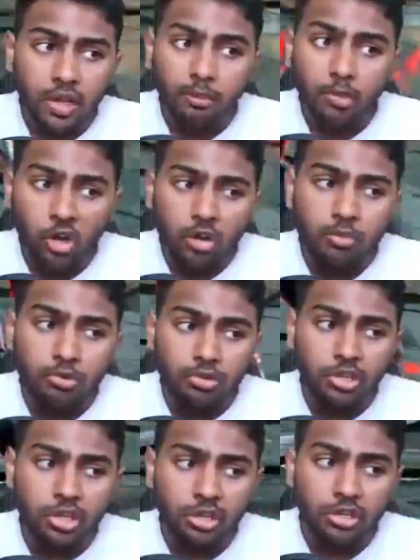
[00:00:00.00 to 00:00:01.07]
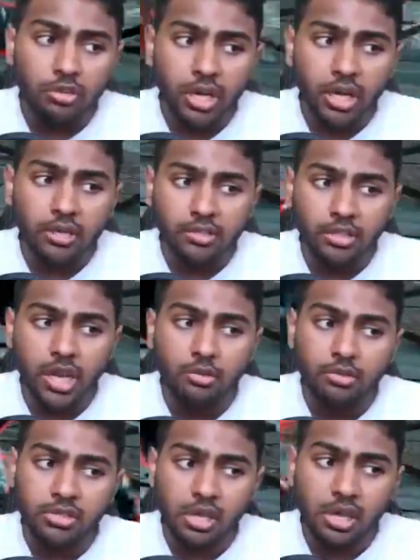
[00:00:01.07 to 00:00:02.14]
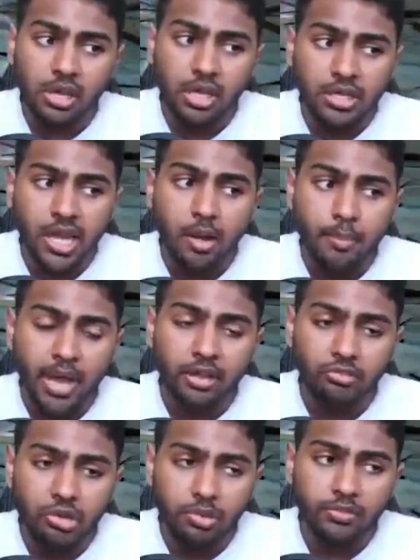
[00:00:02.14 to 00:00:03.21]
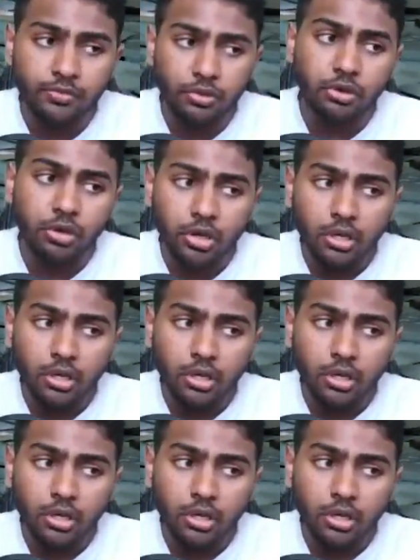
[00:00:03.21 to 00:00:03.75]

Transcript: unblockable, you can do that. So that was down back 3+4,